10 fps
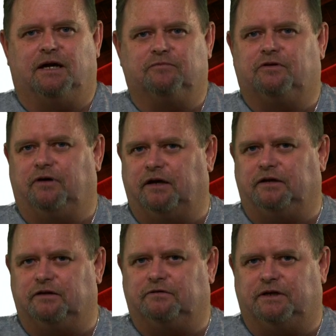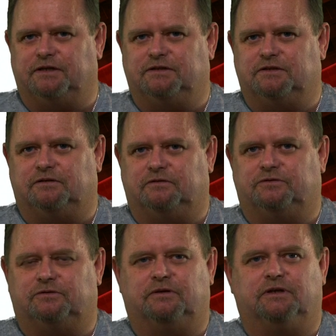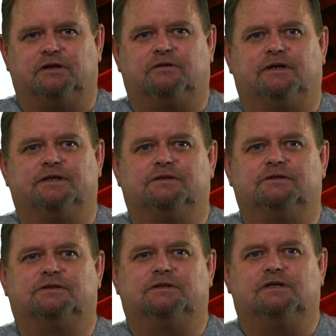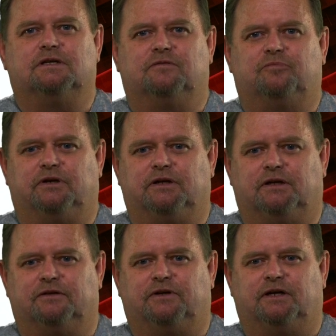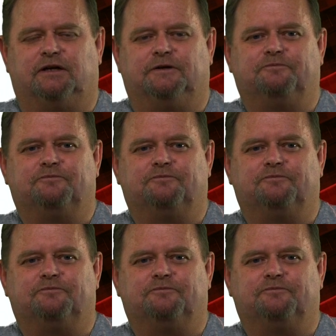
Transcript: Creating equations, not drawing equations. Pretty clever, hey?